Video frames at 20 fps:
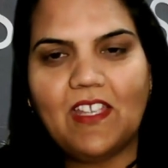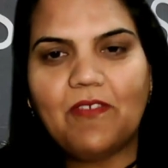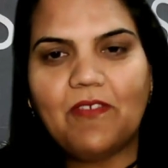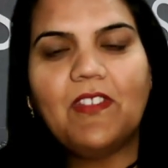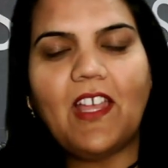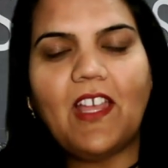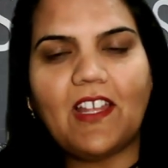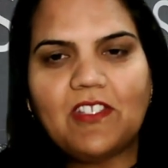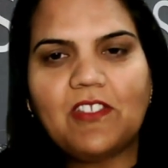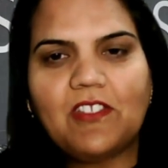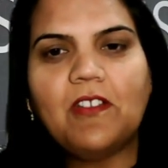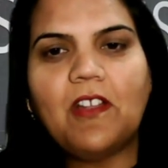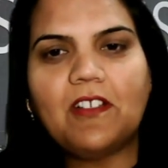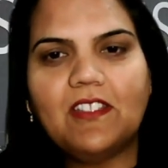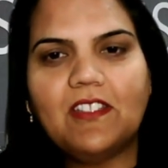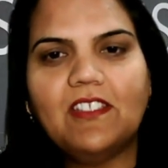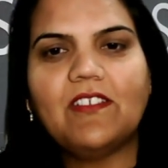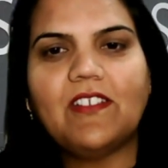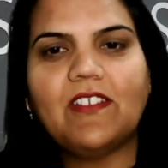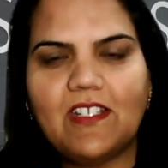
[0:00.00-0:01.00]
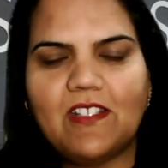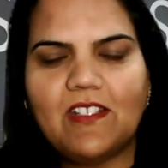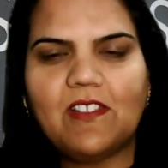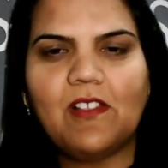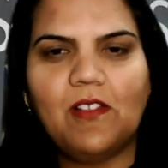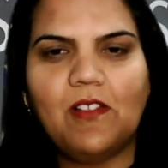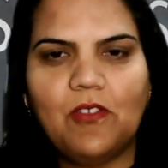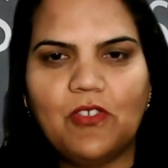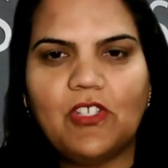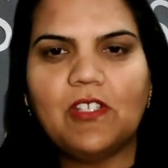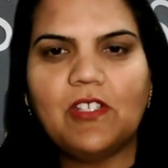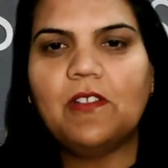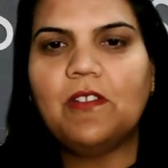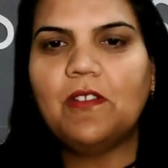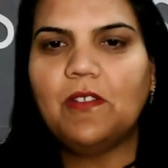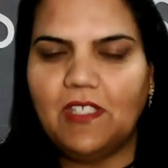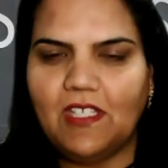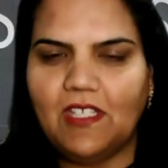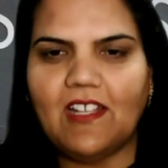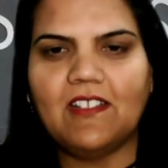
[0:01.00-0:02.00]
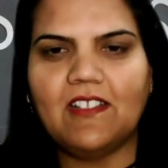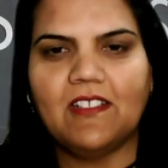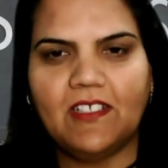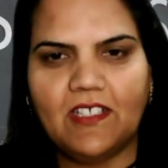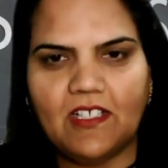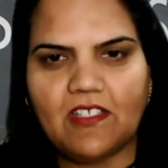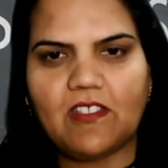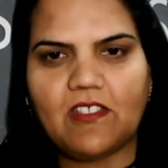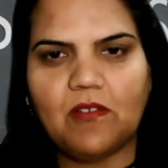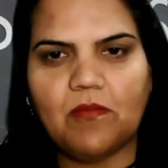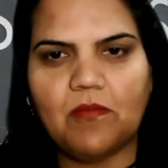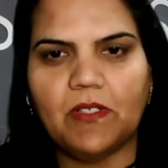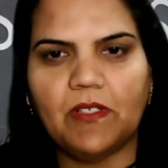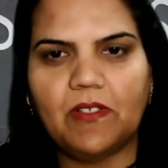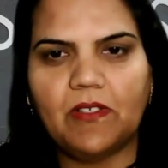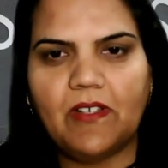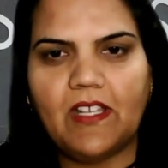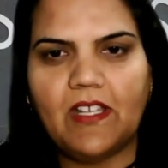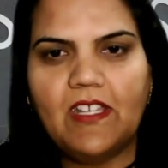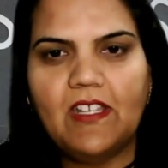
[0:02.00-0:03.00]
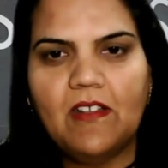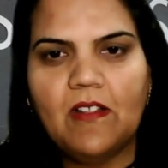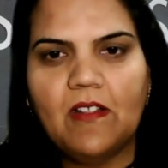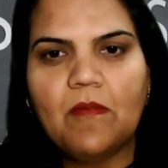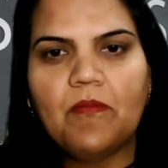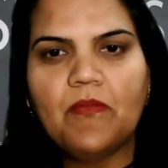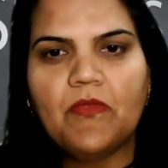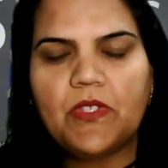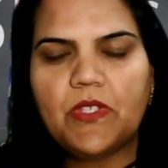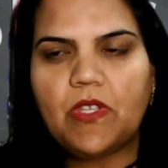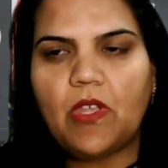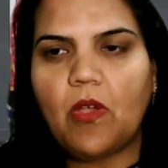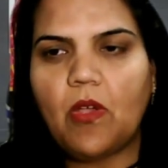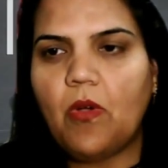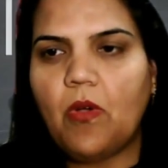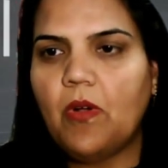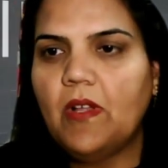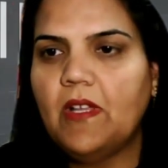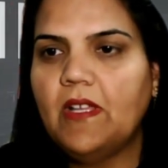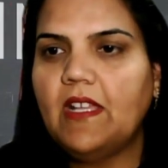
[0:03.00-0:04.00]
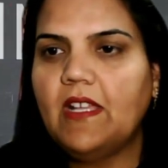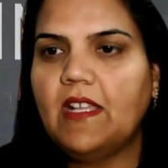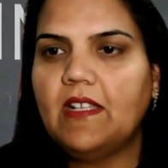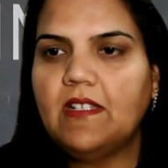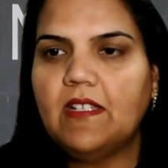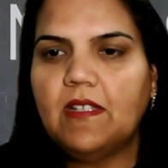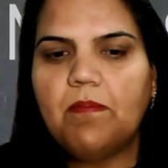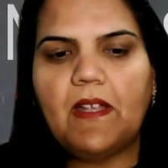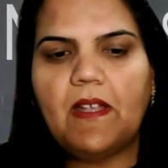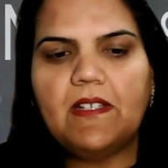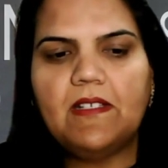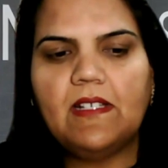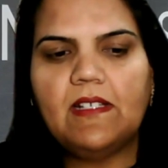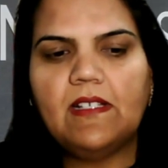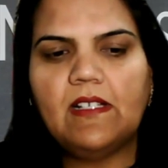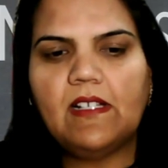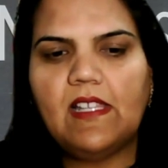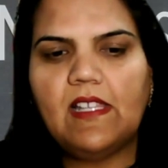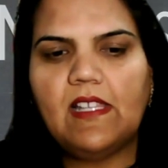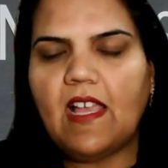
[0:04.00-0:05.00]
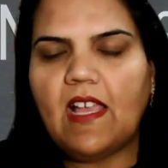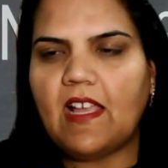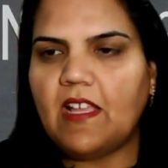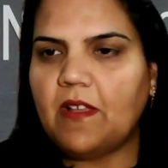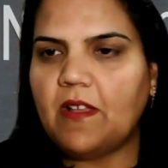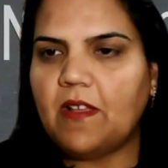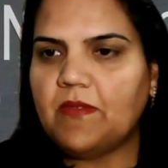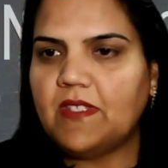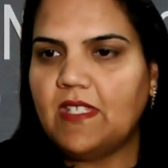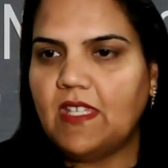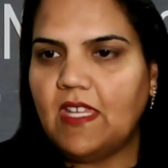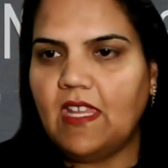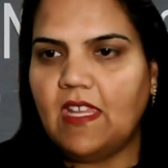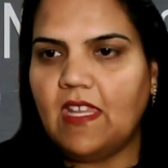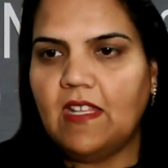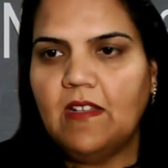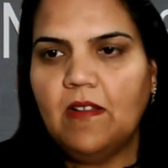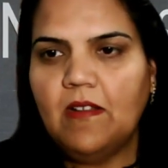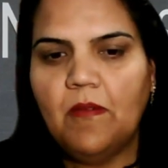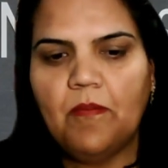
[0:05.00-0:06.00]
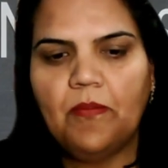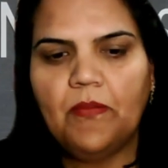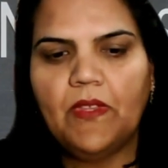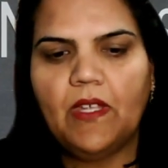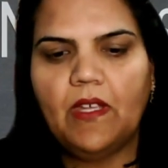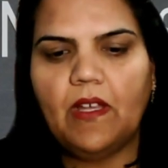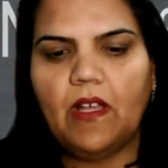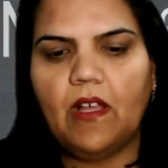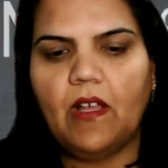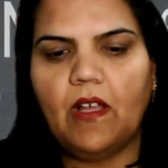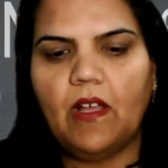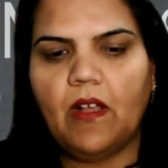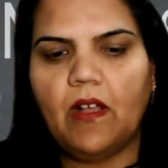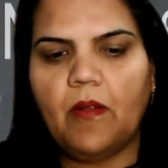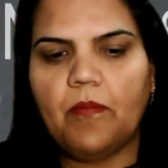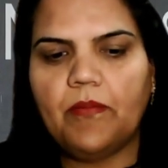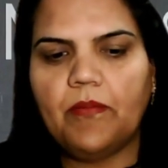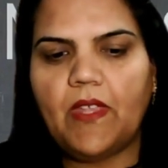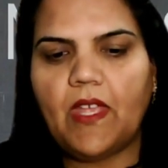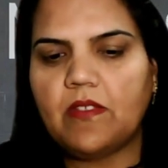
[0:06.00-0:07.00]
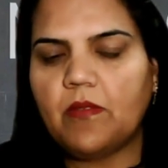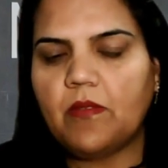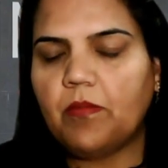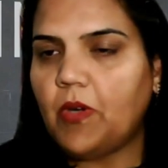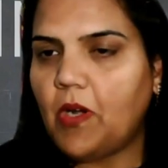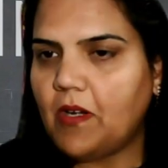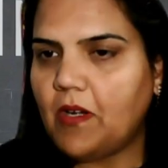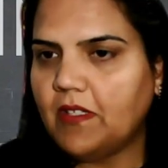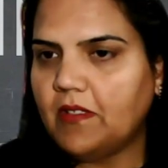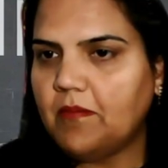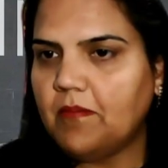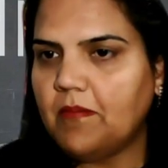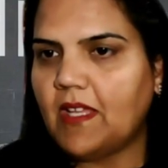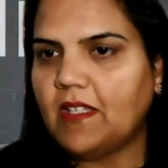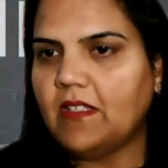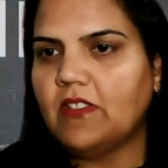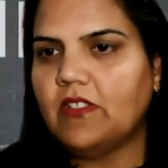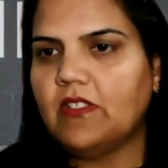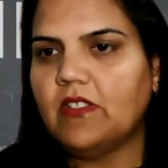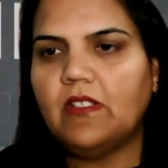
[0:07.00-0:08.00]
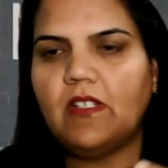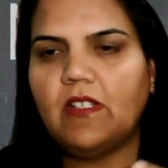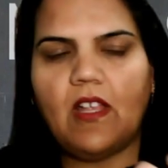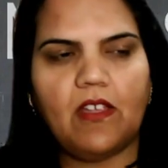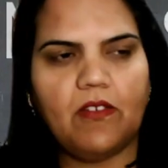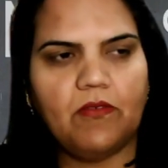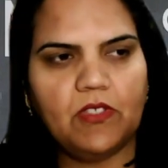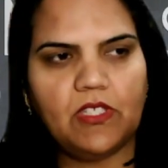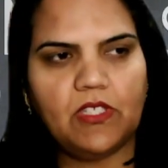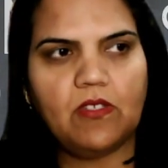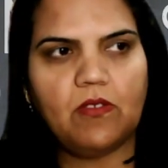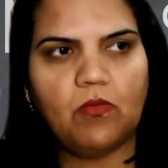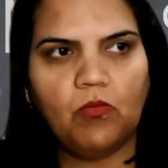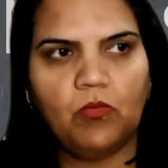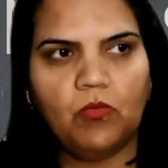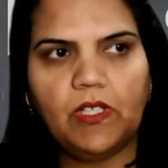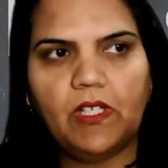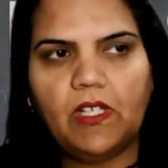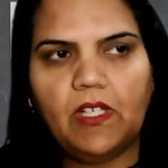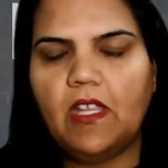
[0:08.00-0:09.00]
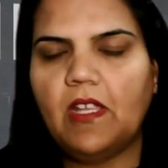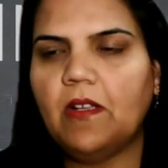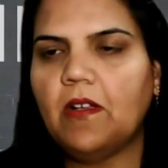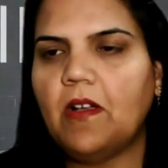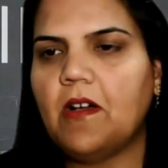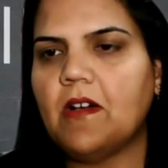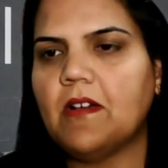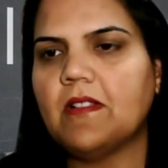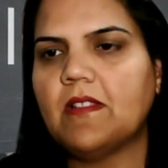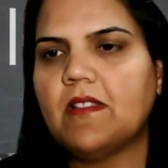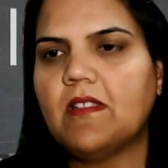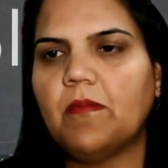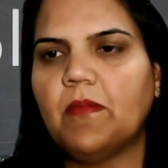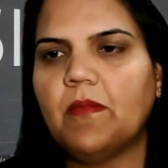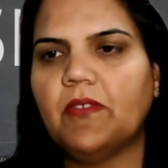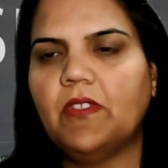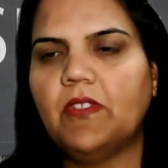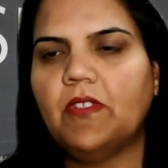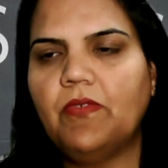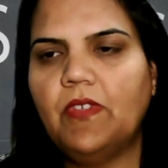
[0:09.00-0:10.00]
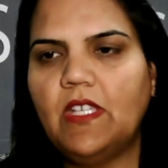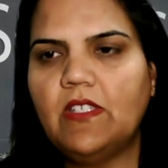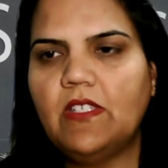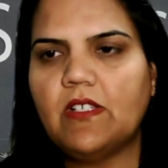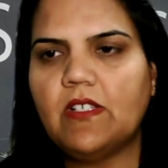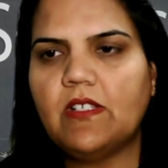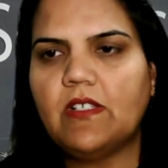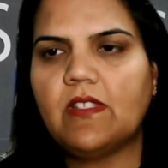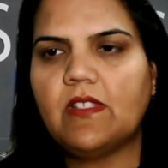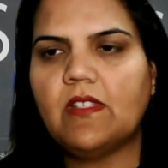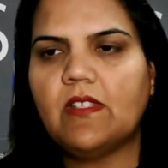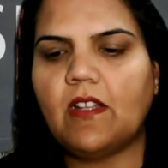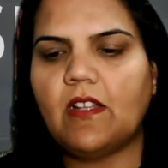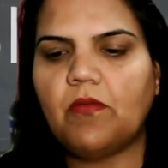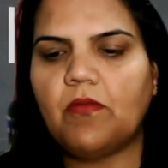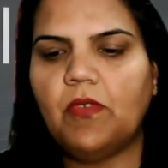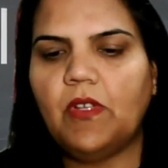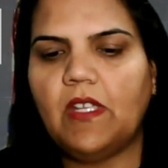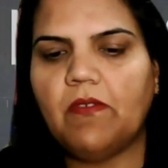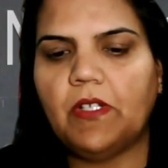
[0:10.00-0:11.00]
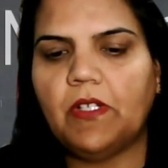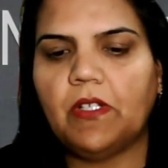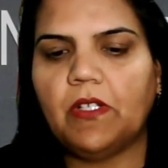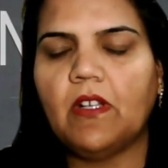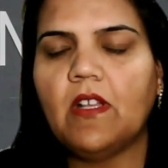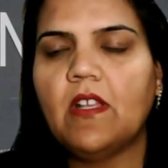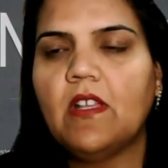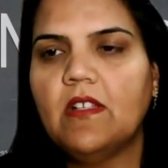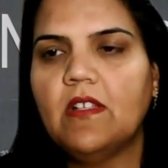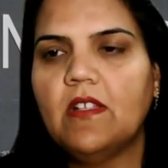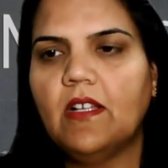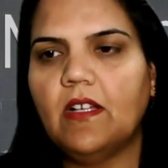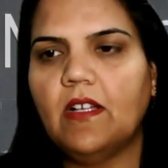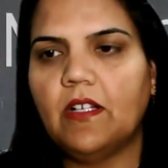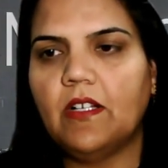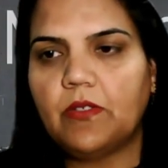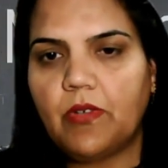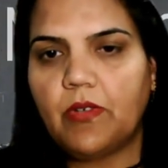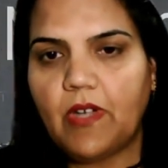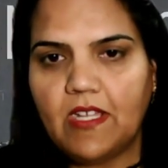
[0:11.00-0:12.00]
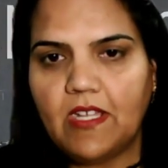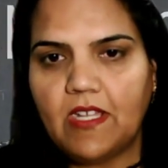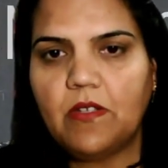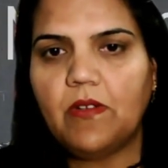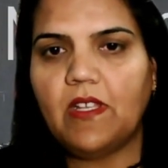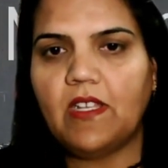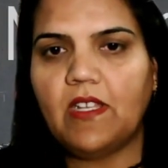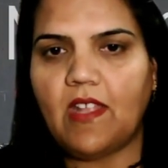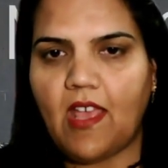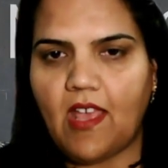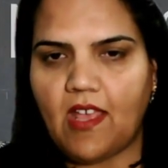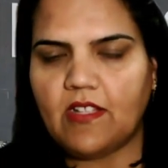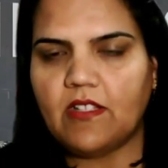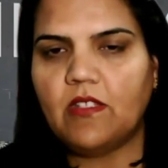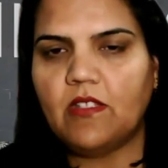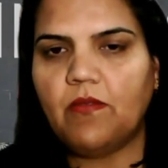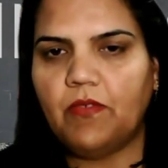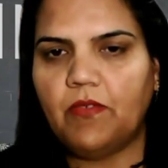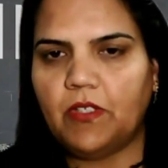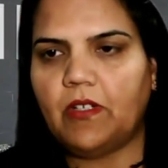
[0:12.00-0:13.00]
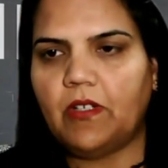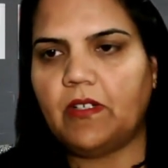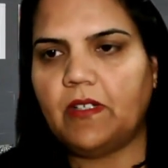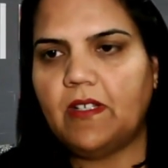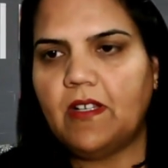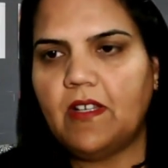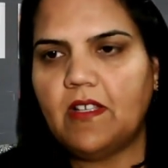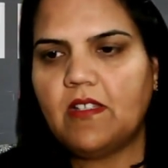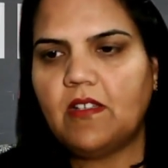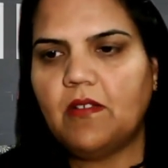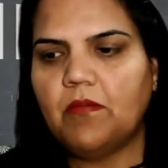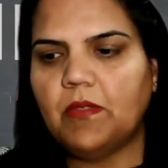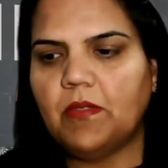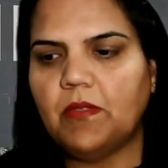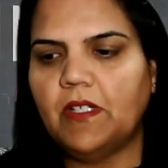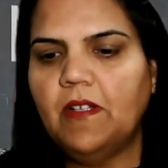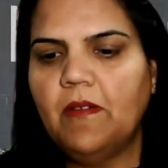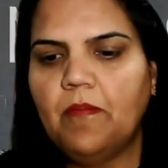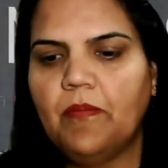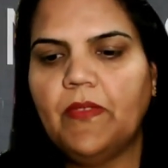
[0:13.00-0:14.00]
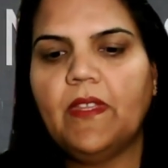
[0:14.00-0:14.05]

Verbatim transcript: if that's not the right solution to the end customer, right? So independently, I have seen um, as a product manager, I was working on some of the features that we were uh, trying to enhance for our customer.